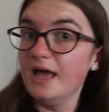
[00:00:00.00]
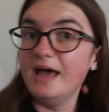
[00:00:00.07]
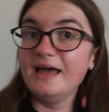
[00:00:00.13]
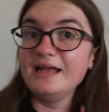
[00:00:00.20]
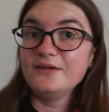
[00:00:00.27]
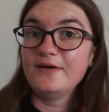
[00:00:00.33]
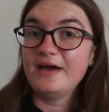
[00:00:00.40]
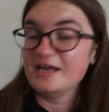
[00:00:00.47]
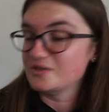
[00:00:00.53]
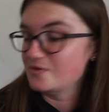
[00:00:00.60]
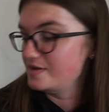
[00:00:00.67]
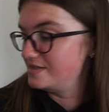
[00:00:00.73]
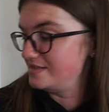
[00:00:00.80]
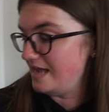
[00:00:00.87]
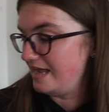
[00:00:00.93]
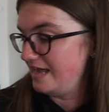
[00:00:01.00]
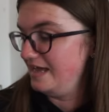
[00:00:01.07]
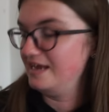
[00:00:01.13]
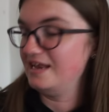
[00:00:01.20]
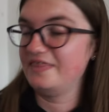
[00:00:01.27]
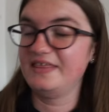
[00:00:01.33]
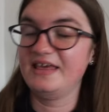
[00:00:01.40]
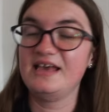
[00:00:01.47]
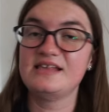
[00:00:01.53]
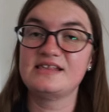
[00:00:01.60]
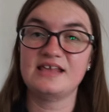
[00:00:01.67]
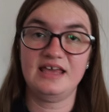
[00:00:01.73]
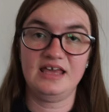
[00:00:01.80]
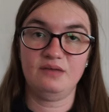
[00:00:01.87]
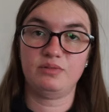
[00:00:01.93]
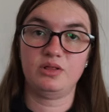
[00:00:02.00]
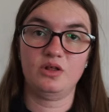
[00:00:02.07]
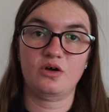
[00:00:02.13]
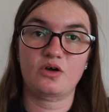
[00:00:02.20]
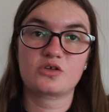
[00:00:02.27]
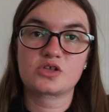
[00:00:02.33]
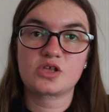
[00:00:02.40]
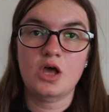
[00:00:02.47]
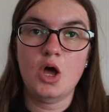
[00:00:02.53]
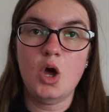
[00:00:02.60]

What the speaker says: Anyway, as I was saying, these earplugs.